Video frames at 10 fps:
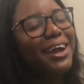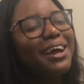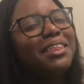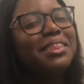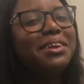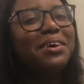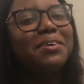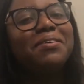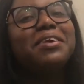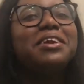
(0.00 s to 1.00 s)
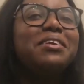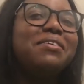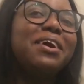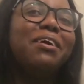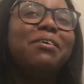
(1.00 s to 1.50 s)
guys, you know who didn't
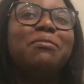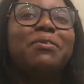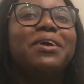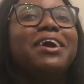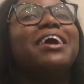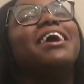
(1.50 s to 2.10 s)
do their homework.